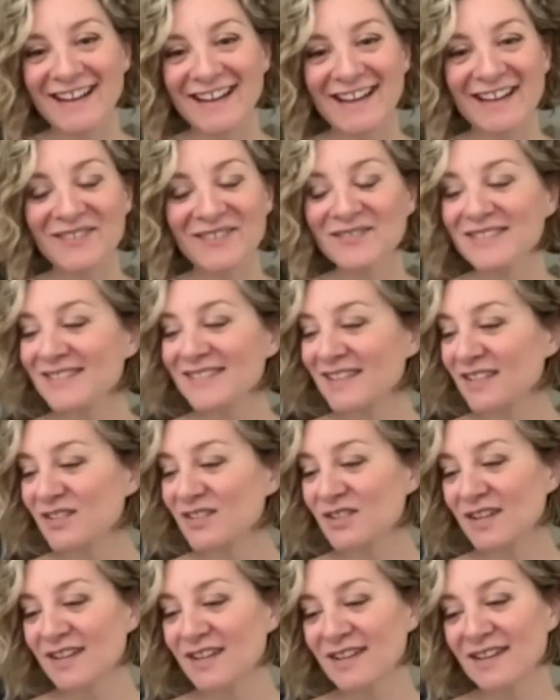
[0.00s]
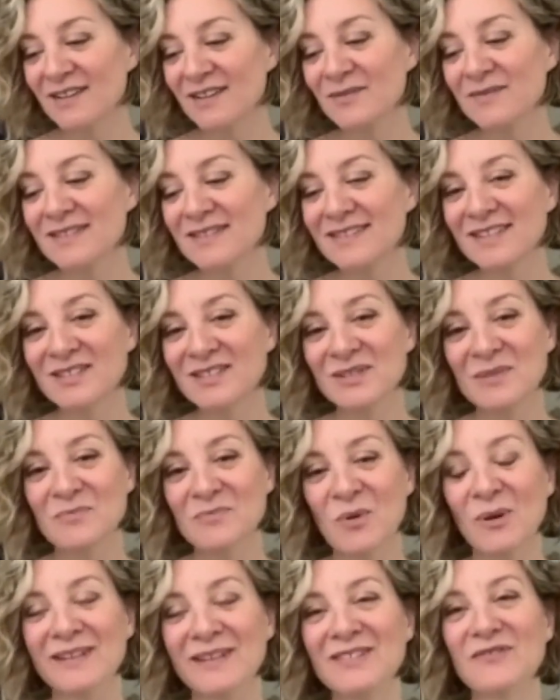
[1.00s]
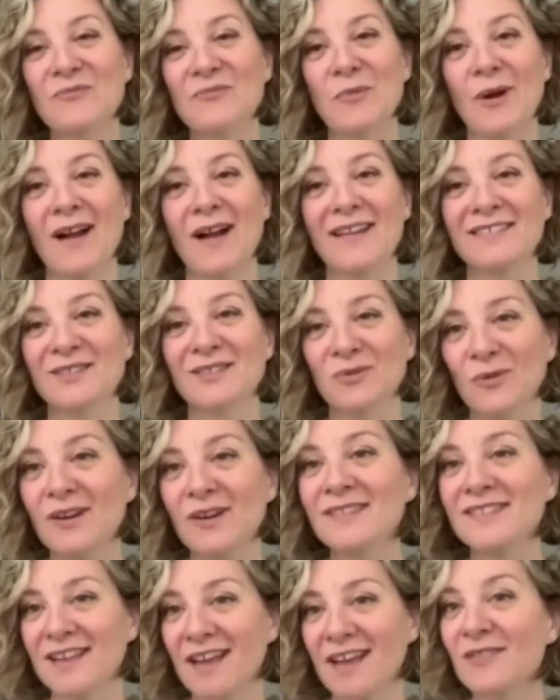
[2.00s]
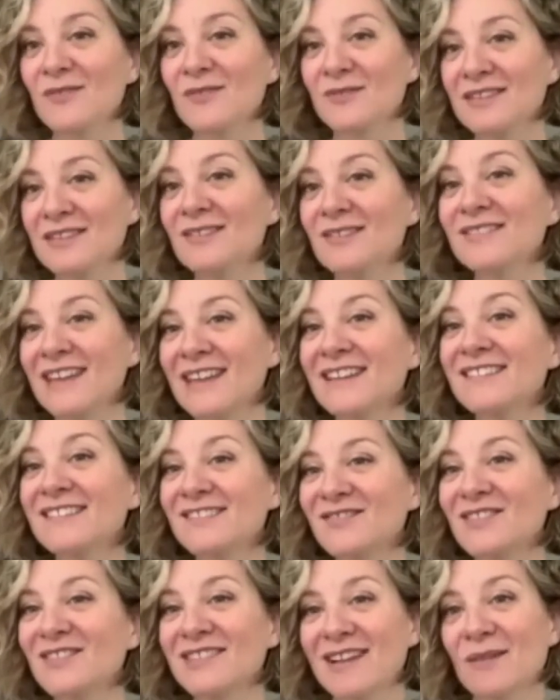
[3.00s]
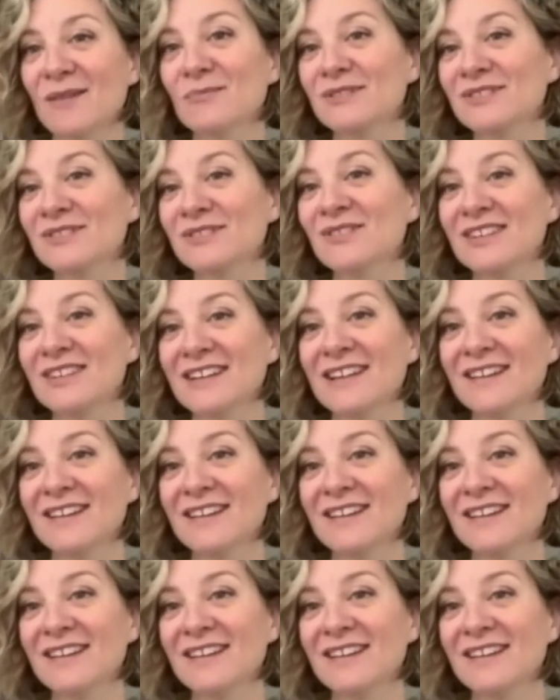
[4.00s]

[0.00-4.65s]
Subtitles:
It was such a point of pride to work together with you. Thanks for the opportunity.